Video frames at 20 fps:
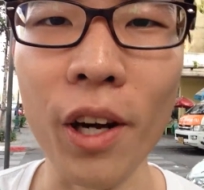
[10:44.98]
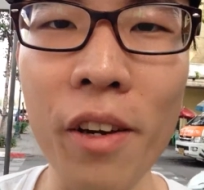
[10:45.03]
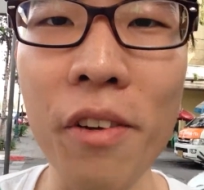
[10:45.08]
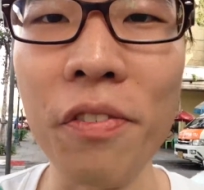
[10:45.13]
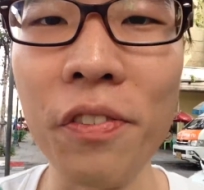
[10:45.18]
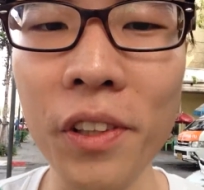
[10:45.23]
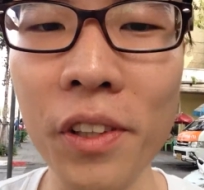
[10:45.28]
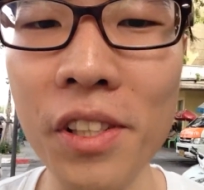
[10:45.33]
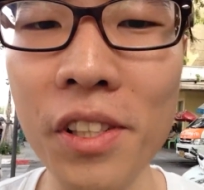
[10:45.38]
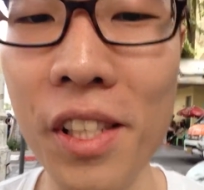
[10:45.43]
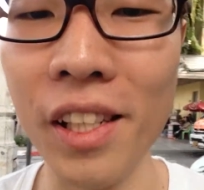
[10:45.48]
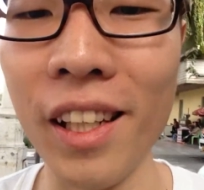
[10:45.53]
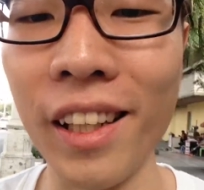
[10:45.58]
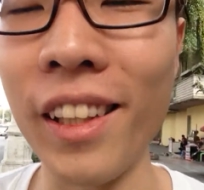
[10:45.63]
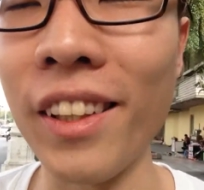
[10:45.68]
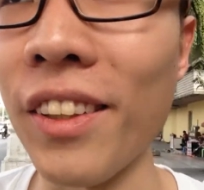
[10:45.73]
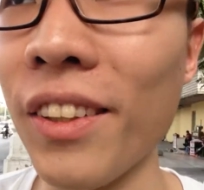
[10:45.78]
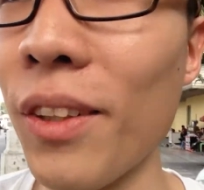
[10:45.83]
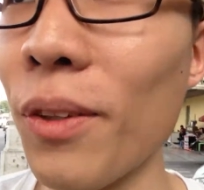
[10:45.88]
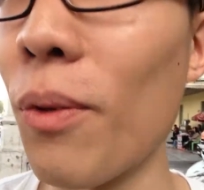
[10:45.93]
rifles
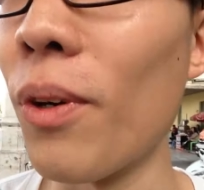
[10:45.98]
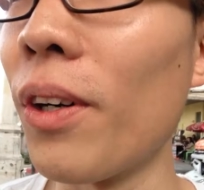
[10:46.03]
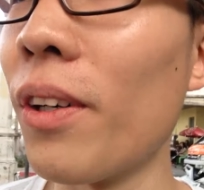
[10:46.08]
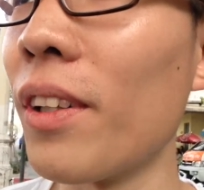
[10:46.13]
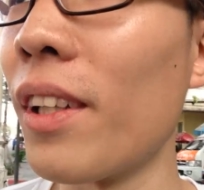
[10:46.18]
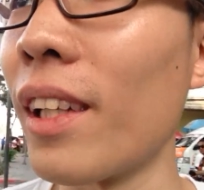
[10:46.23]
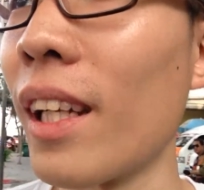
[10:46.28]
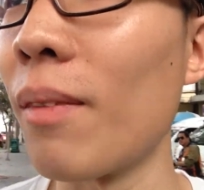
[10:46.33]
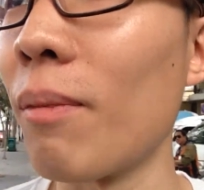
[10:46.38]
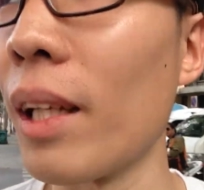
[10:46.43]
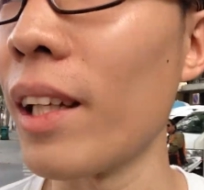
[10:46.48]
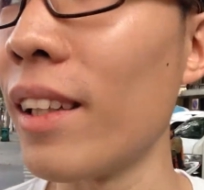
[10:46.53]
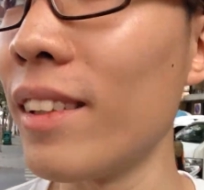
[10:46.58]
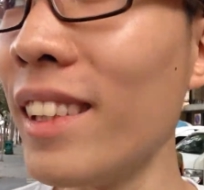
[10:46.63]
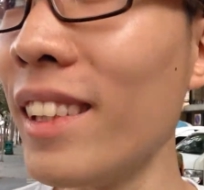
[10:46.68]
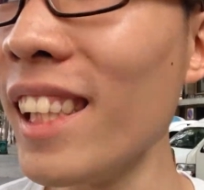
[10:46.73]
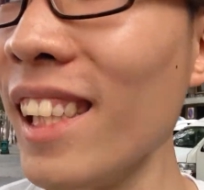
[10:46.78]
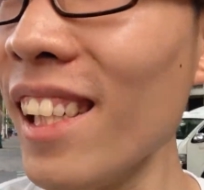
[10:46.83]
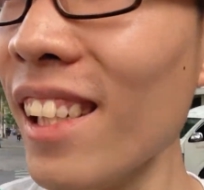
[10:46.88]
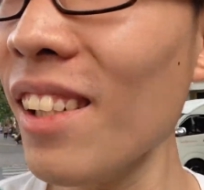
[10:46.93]
hanging on the wall and I'm
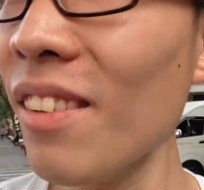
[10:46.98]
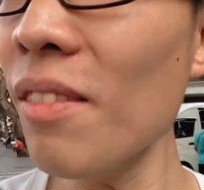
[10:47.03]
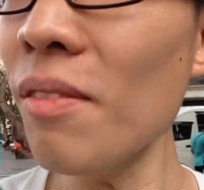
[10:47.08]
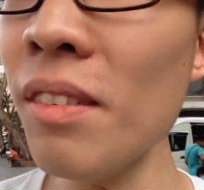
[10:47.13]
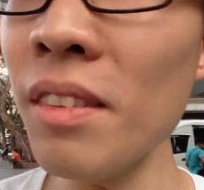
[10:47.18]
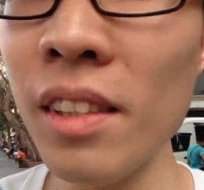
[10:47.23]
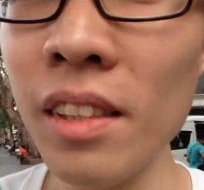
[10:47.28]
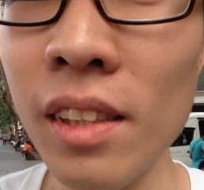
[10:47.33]
like, nah,